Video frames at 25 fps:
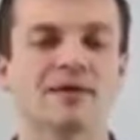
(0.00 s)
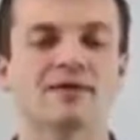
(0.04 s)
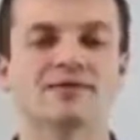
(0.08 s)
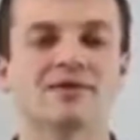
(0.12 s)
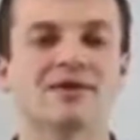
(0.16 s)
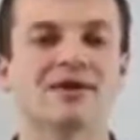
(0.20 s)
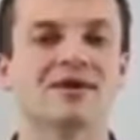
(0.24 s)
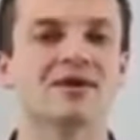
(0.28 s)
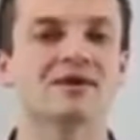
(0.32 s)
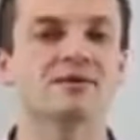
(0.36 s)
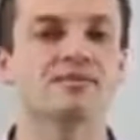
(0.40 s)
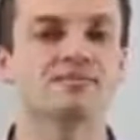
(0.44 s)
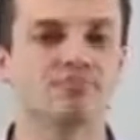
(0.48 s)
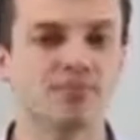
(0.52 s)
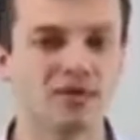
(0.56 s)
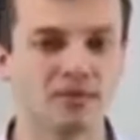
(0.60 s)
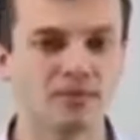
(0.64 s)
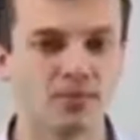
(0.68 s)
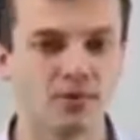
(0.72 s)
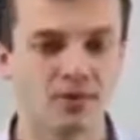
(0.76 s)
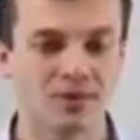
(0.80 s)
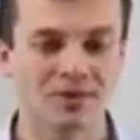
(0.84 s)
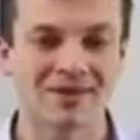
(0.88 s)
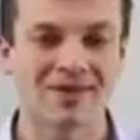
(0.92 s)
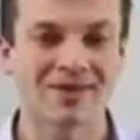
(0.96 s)
It's about
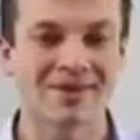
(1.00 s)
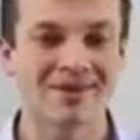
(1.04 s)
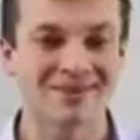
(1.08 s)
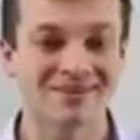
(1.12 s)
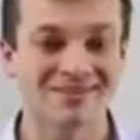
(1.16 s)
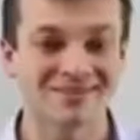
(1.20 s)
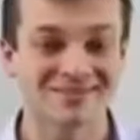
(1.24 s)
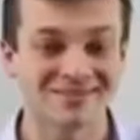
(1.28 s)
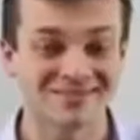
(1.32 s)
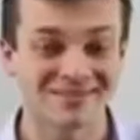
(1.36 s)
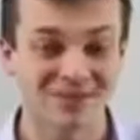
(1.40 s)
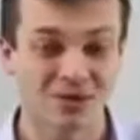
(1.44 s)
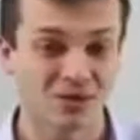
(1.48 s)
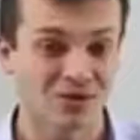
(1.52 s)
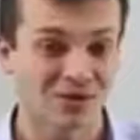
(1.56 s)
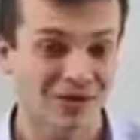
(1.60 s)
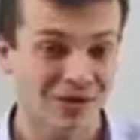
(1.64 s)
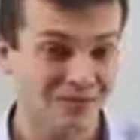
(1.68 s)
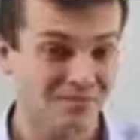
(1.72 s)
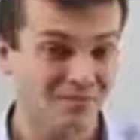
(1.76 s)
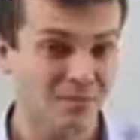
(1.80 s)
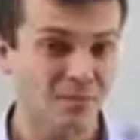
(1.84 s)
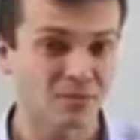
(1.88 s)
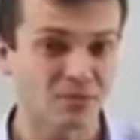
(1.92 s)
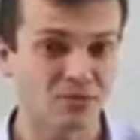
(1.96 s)
getting people and getting
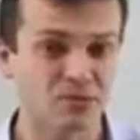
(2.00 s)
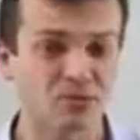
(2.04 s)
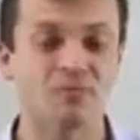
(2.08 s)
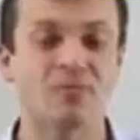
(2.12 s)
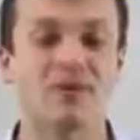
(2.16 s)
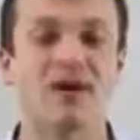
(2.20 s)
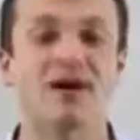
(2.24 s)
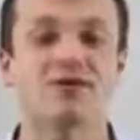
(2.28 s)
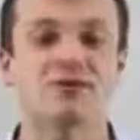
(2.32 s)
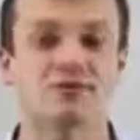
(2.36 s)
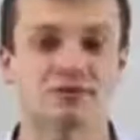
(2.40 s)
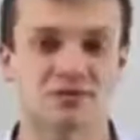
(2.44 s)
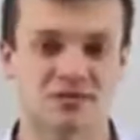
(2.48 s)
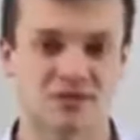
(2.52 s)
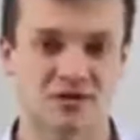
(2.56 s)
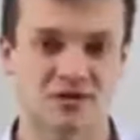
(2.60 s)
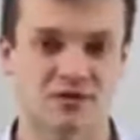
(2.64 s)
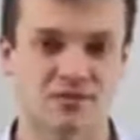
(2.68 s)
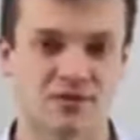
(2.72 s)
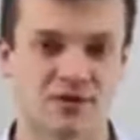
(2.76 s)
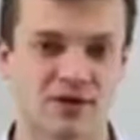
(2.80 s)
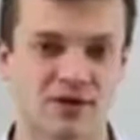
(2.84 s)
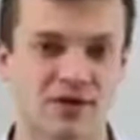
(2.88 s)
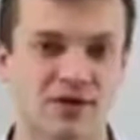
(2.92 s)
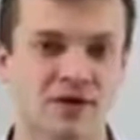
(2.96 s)
people to buy
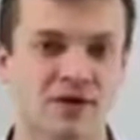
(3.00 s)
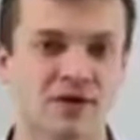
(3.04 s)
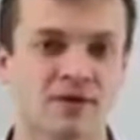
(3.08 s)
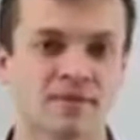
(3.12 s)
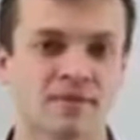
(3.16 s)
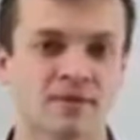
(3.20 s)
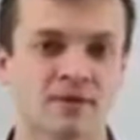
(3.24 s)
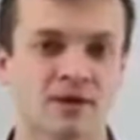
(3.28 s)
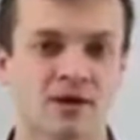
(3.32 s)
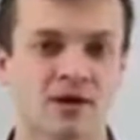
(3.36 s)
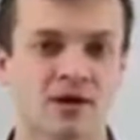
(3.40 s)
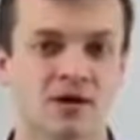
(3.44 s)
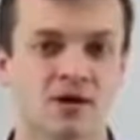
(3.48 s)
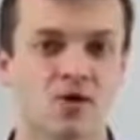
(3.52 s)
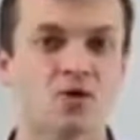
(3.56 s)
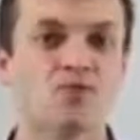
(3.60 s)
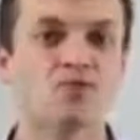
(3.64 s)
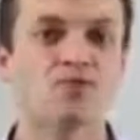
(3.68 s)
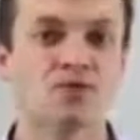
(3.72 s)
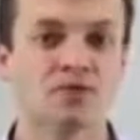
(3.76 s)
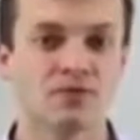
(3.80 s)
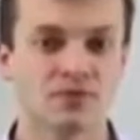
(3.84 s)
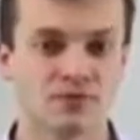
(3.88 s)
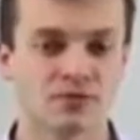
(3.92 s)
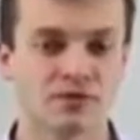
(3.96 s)
your stuff, right?
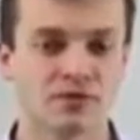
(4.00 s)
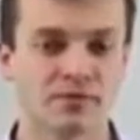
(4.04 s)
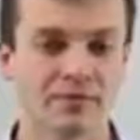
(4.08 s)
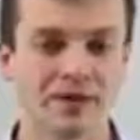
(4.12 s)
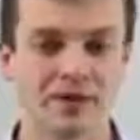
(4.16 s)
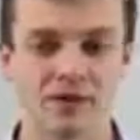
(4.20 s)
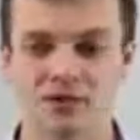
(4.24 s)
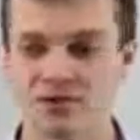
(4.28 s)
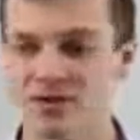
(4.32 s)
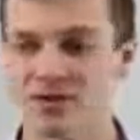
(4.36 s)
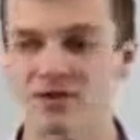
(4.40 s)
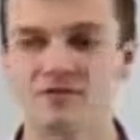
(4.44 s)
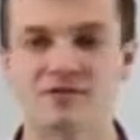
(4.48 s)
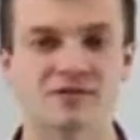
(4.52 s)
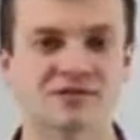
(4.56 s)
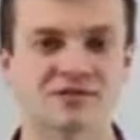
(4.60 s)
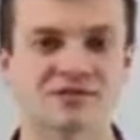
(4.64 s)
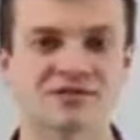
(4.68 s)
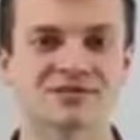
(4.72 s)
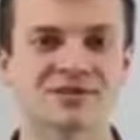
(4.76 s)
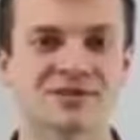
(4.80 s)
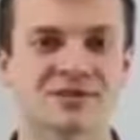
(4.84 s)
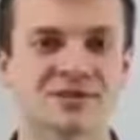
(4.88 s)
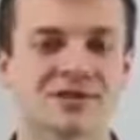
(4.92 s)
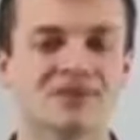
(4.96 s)
Hopefully for the better.
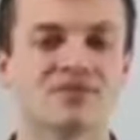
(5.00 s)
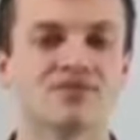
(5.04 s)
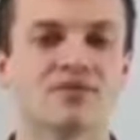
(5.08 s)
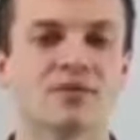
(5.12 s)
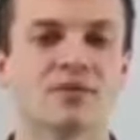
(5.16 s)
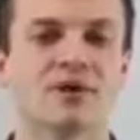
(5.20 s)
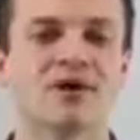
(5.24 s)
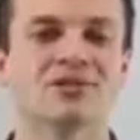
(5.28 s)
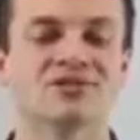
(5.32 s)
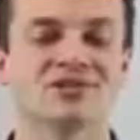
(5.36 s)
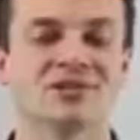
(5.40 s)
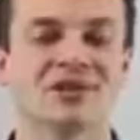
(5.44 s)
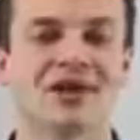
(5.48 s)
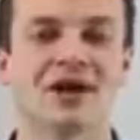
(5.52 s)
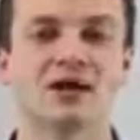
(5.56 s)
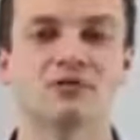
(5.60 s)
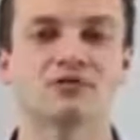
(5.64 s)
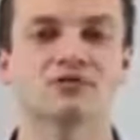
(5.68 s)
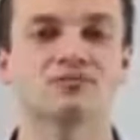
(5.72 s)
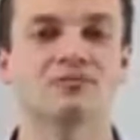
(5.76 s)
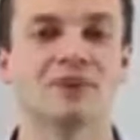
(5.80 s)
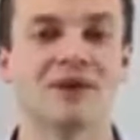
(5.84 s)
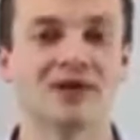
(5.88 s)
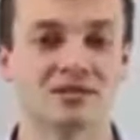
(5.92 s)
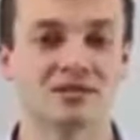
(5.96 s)
None of us are selling
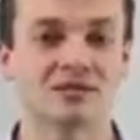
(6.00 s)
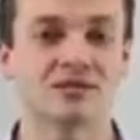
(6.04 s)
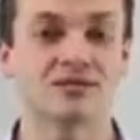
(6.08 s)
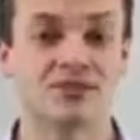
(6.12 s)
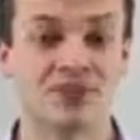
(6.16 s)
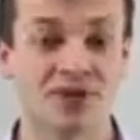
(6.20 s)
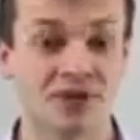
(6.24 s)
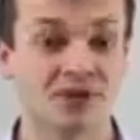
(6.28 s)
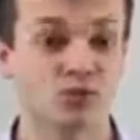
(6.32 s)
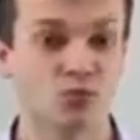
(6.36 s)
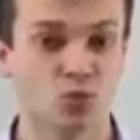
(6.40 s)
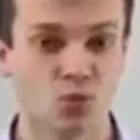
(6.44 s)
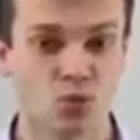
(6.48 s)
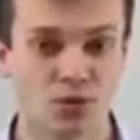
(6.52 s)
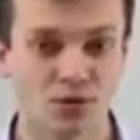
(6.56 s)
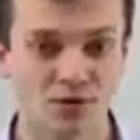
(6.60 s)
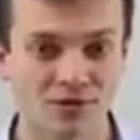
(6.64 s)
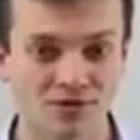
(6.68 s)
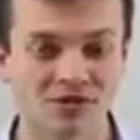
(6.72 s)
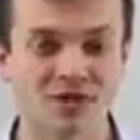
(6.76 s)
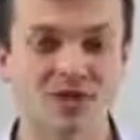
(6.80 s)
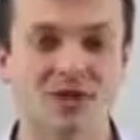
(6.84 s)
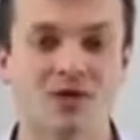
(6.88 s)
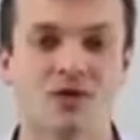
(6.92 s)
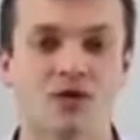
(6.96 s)
information on how to make things
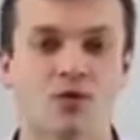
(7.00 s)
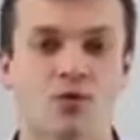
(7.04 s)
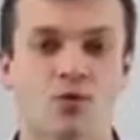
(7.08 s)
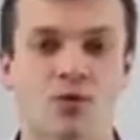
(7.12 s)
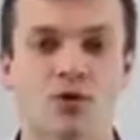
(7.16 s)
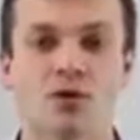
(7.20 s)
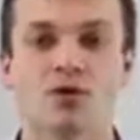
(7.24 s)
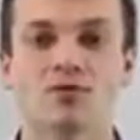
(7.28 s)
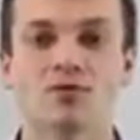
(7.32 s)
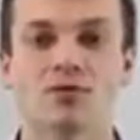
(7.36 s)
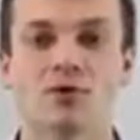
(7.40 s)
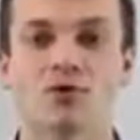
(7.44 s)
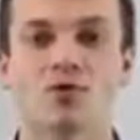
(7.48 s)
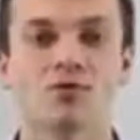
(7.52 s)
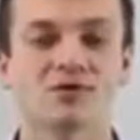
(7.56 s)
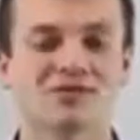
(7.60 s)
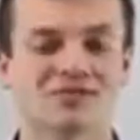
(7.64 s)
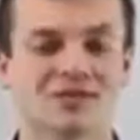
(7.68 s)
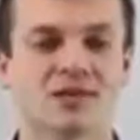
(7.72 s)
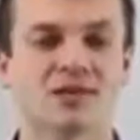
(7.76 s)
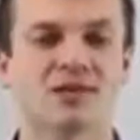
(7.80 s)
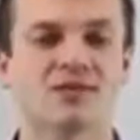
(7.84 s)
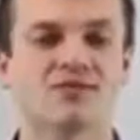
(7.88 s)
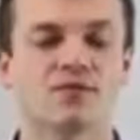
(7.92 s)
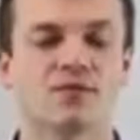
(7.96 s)
worse.
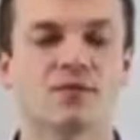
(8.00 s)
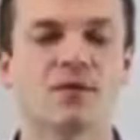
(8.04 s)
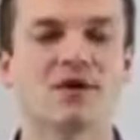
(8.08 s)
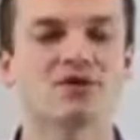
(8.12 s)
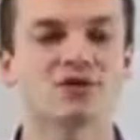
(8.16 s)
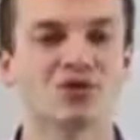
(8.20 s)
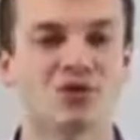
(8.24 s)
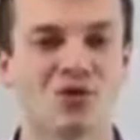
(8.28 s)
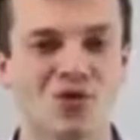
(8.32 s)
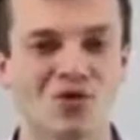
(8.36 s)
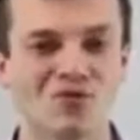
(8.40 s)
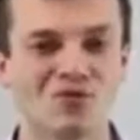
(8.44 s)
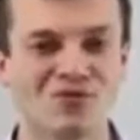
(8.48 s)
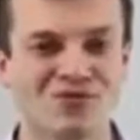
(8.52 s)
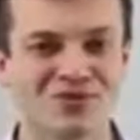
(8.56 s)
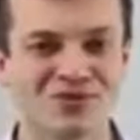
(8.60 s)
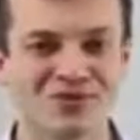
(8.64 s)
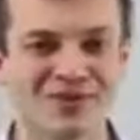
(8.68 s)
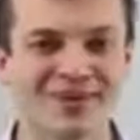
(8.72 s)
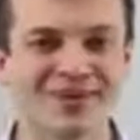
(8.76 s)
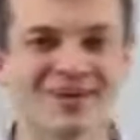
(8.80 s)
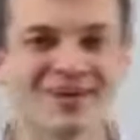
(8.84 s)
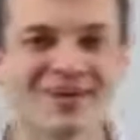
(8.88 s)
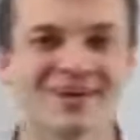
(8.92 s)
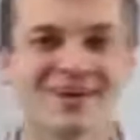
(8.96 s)
We're selling information
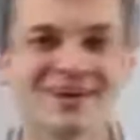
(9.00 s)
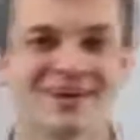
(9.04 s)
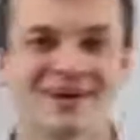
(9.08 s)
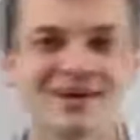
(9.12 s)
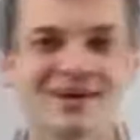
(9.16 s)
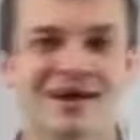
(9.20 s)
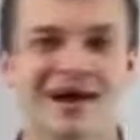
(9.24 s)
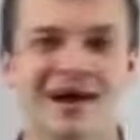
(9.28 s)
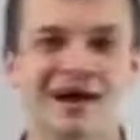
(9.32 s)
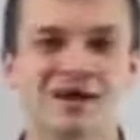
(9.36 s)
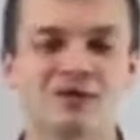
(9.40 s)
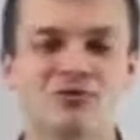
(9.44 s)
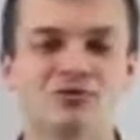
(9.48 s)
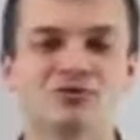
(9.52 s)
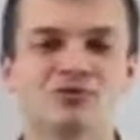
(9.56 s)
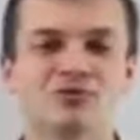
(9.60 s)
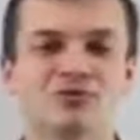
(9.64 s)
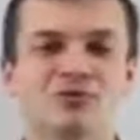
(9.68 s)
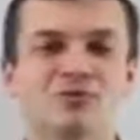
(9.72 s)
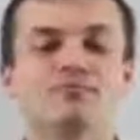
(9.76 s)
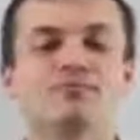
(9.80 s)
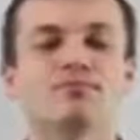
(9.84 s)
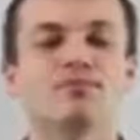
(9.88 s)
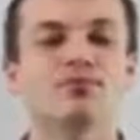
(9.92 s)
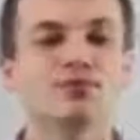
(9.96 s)
hopefully on
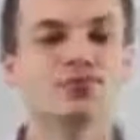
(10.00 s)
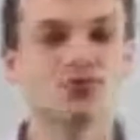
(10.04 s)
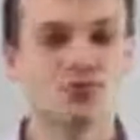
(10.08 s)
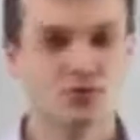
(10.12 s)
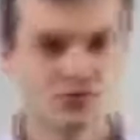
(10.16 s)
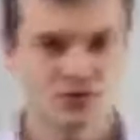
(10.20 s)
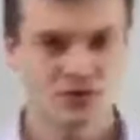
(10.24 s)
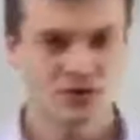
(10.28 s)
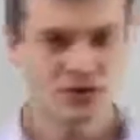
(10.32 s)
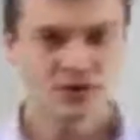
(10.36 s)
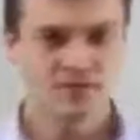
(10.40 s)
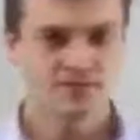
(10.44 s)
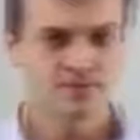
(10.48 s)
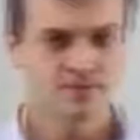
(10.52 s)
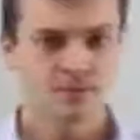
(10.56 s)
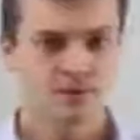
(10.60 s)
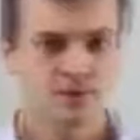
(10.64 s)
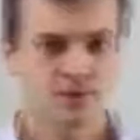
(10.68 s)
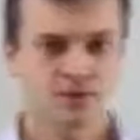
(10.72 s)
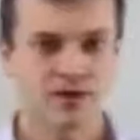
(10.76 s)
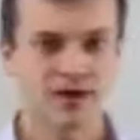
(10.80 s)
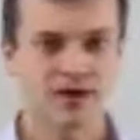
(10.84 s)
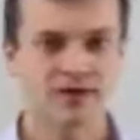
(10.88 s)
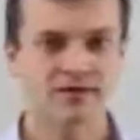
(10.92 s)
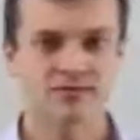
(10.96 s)
how to improve,
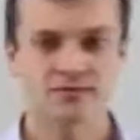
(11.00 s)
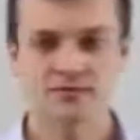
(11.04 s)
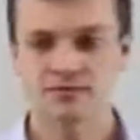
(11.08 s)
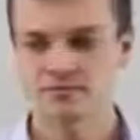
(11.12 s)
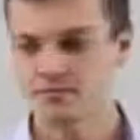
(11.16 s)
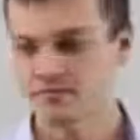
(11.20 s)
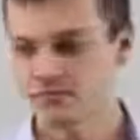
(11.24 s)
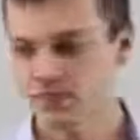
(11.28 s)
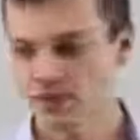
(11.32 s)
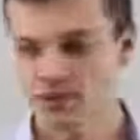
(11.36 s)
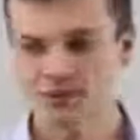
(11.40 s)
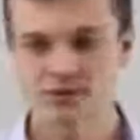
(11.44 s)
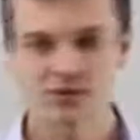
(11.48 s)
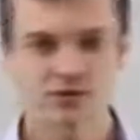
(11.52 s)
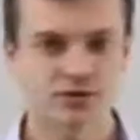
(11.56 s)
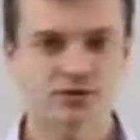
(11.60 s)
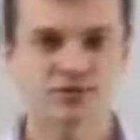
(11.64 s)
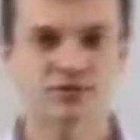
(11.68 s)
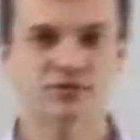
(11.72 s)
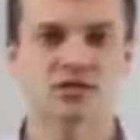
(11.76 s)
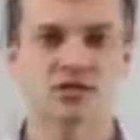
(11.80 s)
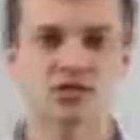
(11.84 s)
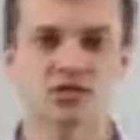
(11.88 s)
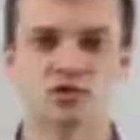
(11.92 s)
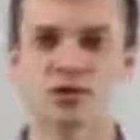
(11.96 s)
right?
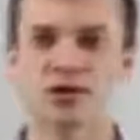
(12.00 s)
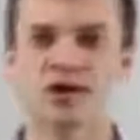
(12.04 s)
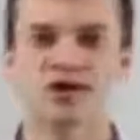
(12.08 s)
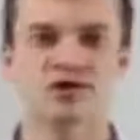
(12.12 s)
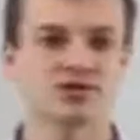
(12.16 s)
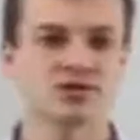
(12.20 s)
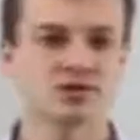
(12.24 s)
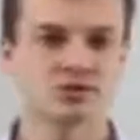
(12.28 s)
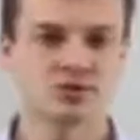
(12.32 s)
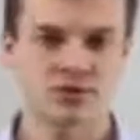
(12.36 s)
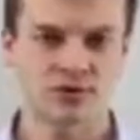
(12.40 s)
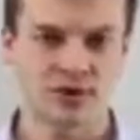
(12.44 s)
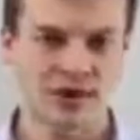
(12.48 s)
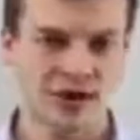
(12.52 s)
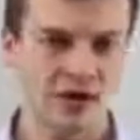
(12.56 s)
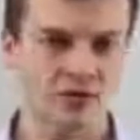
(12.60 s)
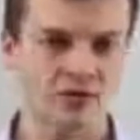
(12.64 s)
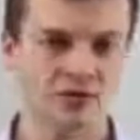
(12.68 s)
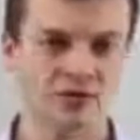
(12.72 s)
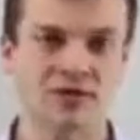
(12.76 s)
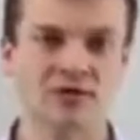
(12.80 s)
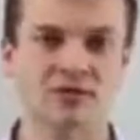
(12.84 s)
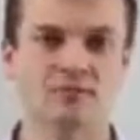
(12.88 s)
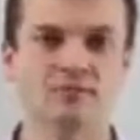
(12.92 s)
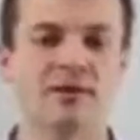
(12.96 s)
A certain situation,
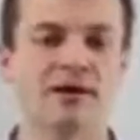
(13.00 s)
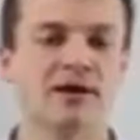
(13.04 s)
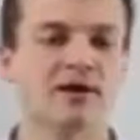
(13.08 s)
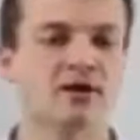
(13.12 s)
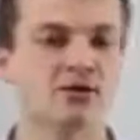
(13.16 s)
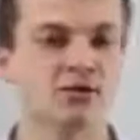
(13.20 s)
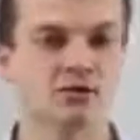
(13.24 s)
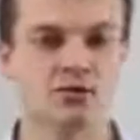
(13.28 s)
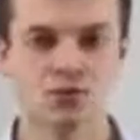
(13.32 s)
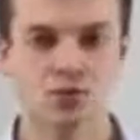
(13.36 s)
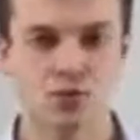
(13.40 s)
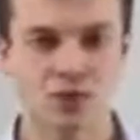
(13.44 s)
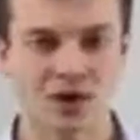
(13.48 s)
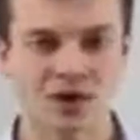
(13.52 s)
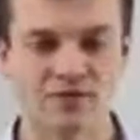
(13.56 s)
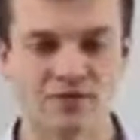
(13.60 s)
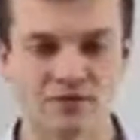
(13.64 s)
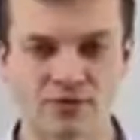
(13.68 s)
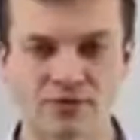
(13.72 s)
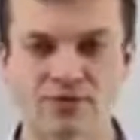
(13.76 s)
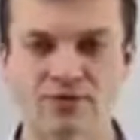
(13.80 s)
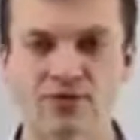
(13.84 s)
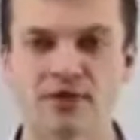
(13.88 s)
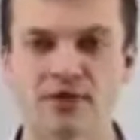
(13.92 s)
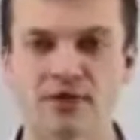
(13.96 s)
or how to get better, or
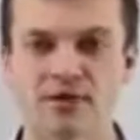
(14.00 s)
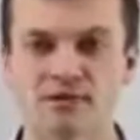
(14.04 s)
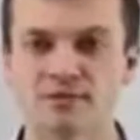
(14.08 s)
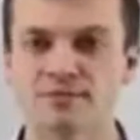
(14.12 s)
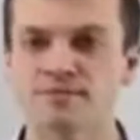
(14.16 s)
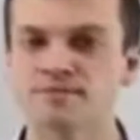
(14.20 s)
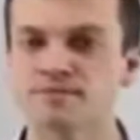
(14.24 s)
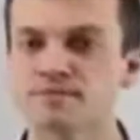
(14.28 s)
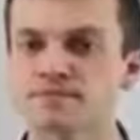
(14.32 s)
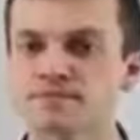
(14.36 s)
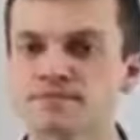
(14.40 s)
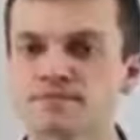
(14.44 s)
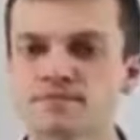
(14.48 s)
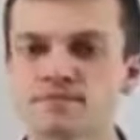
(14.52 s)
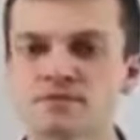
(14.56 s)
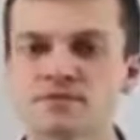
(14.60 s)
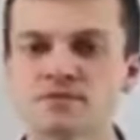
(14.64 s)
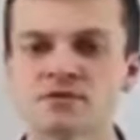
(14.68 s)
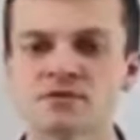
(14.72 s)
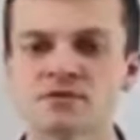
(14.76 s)
whatever the thing is.